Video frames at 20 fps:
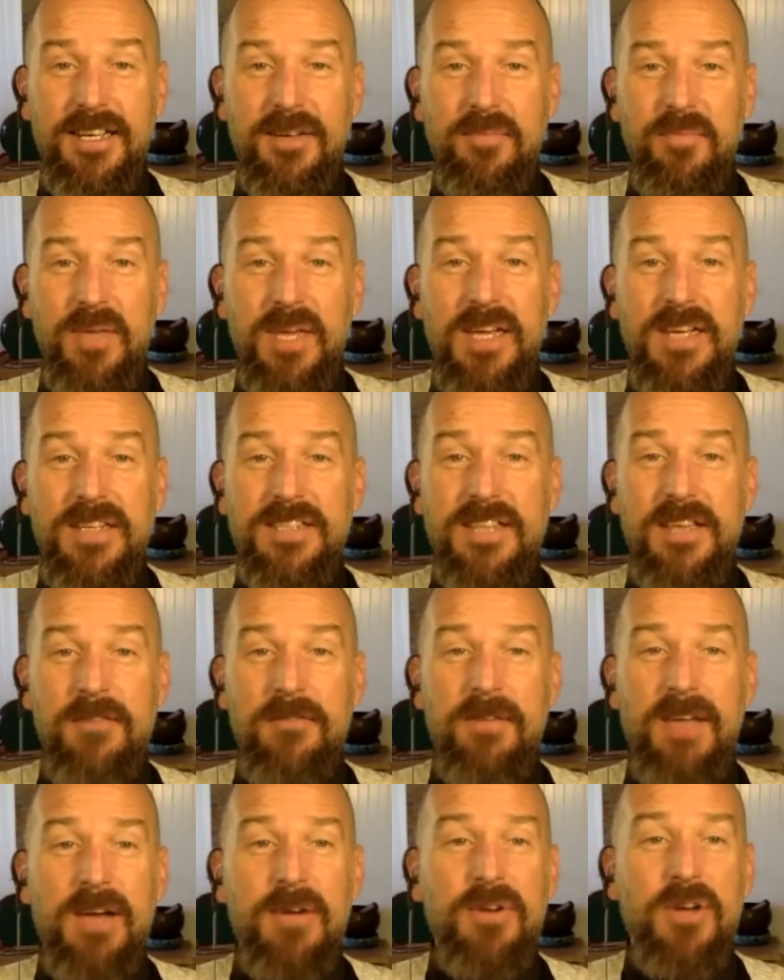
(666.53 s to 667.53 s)
because they
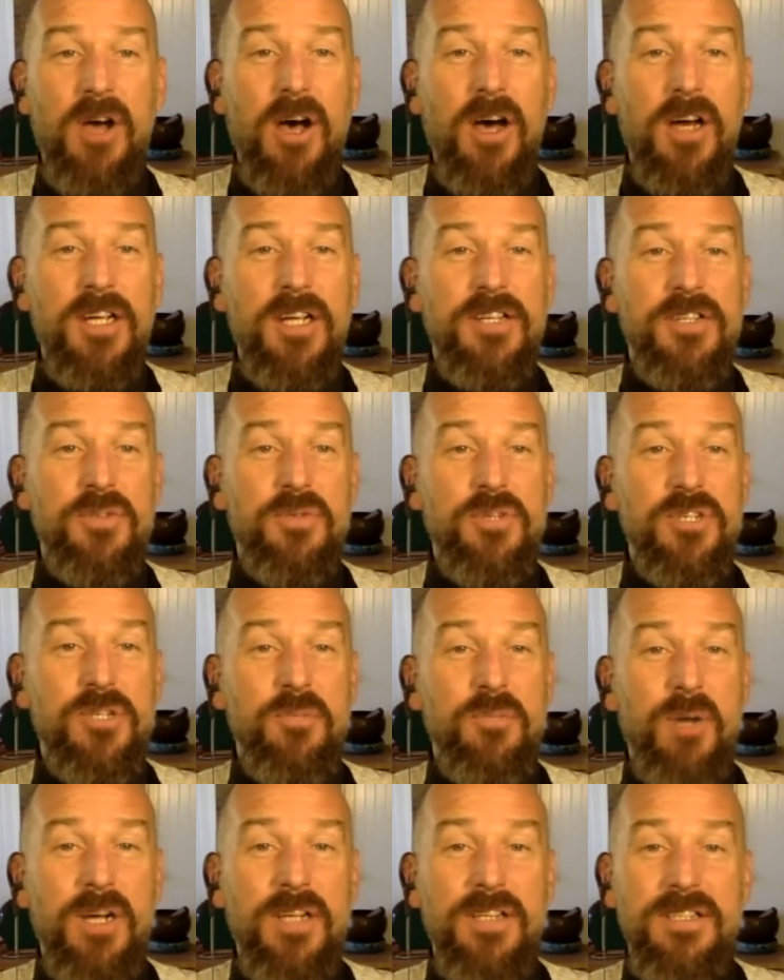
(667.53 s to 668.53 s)
found audience
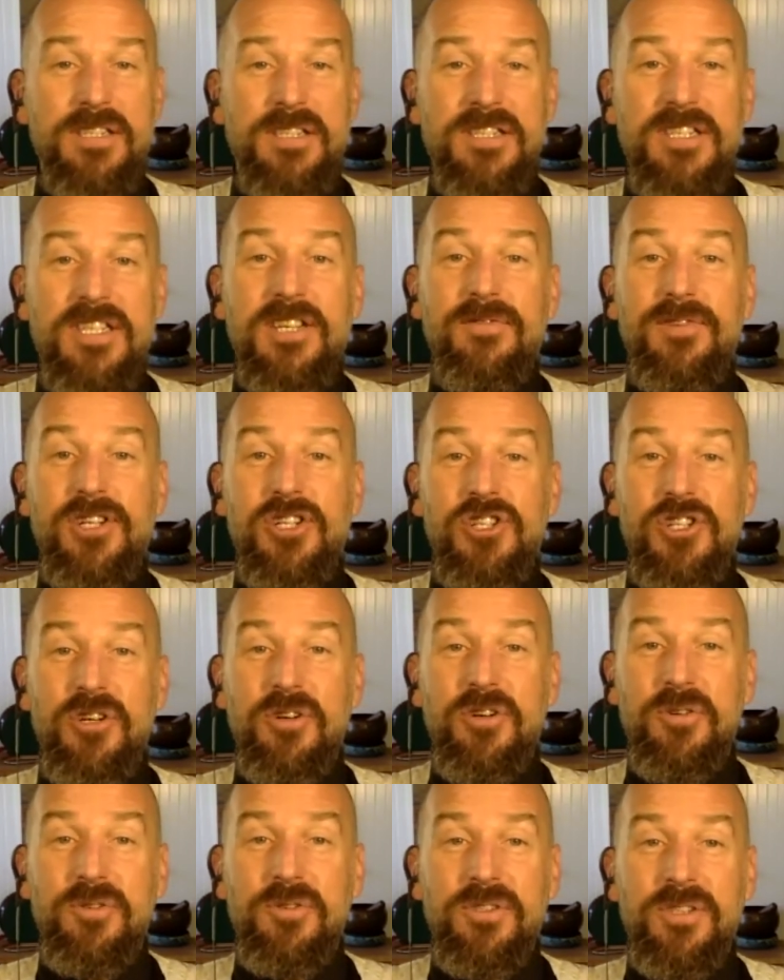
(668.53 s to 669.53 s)
response to TV
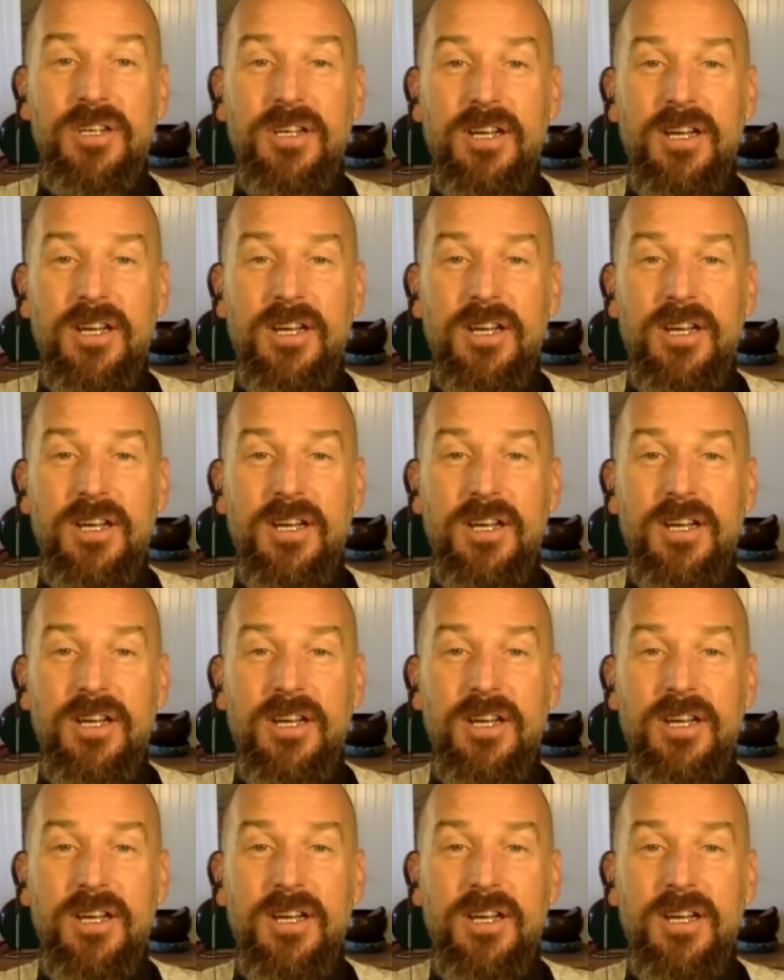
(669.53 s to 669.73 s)
shows